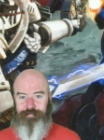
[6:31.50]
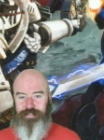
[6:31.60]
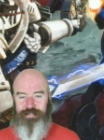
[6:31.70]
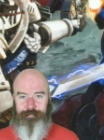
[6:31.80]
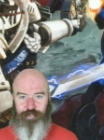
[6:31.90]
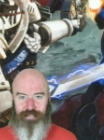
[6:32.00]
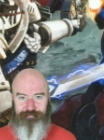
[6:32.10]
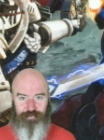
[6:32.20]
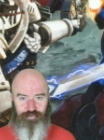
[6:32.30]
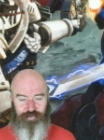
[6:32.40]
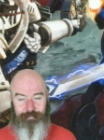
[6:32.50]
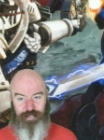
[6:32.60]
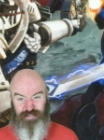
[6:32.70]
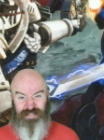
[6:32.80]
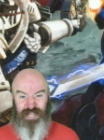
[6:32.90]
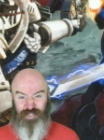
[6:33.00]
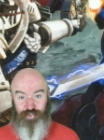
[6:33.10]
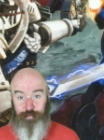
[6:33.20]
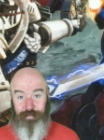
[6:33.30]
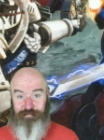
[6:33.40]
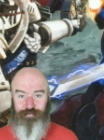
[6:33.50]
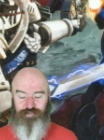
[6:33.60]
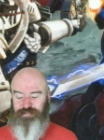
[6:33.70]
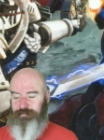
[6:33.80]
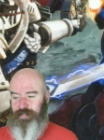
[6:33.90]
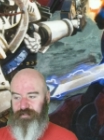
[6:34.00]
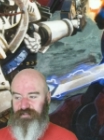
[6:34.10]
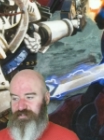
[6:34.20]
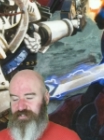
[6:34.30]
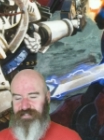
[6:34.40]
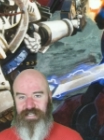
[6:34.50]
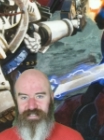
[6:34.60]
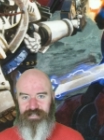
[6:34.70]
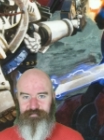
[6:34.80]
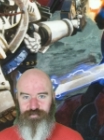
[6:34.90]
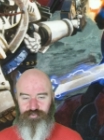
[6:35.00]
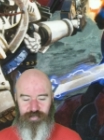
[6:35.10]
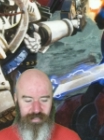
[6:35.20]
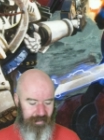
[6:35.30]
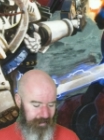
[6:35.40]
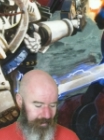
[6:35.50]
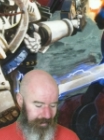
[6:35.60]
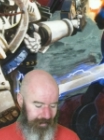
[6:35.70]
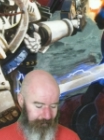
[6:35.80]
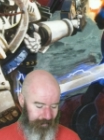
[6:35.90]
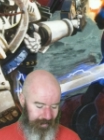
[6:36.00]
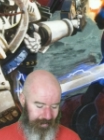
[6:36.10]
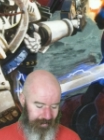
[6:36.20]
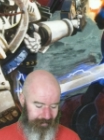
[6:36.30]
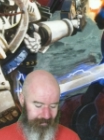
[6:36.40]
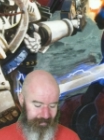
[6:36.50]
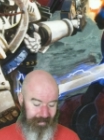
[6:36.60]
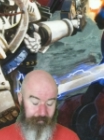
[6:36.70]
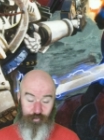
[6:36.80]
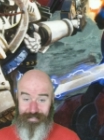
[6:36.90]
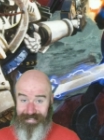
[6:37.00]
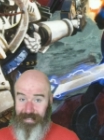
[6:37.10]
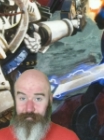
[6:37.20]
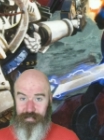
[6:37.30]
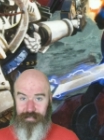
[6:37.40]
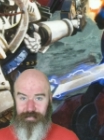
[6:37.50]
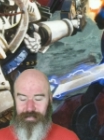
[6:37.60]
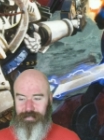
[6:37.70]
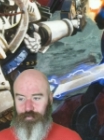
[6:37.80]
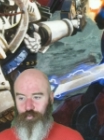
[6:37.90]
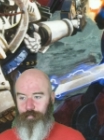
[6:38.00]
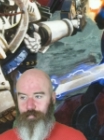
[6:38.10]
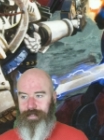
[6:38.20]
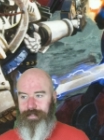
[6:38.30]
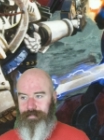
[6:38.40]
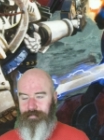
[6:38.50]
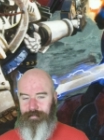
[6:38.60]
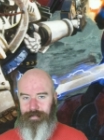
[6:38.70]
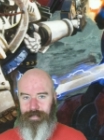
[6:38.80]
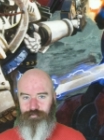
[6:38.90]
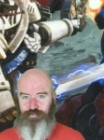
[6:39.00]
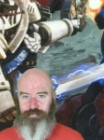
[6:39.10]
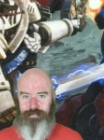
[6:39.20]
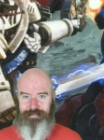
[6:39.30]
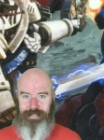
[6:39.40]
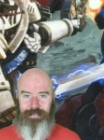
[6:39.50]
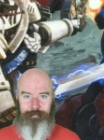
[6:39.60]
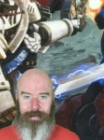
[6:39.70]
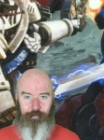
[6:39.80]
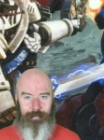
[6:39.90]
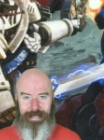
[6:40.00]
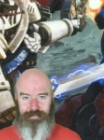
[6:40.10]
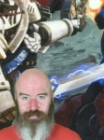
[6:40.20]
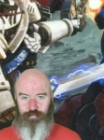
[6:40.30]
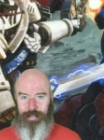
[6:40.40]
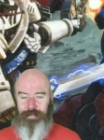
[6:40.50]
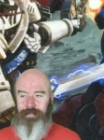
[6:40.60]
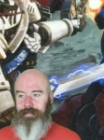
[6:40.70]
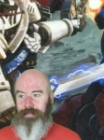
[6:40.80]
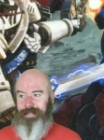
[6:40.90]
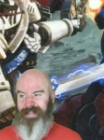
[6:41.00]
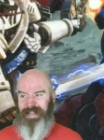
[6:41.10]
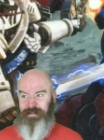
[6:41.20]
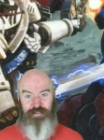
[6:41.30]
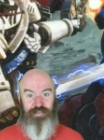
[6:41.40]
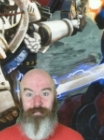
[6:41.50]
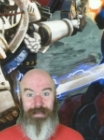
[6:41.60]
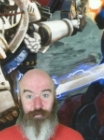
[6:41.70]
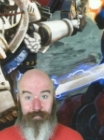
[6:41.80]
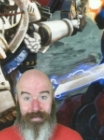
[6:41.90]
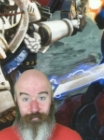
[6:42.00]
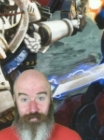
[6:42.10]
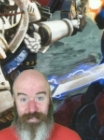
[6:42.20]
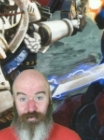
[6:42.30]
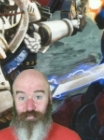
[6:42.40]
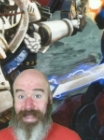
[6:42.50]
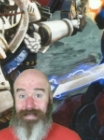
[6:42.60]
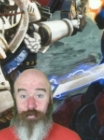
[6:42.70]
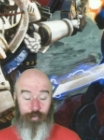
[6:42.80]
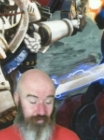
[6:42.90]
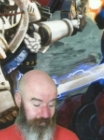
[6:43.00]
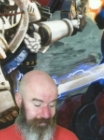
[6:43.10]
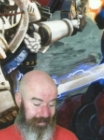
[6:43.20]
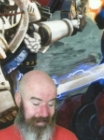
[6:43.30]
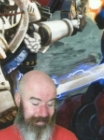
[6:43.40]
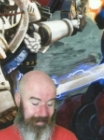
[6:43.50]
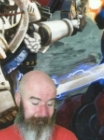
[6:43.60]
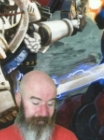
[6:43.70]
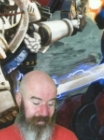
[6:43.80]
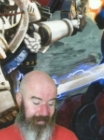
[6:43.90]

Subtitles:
your typical infantry, because they are jump infantry rather than your standard infantry. But they can be equipped with just the standard power packs as well, and then you might want to mount them in a rhino or something like that.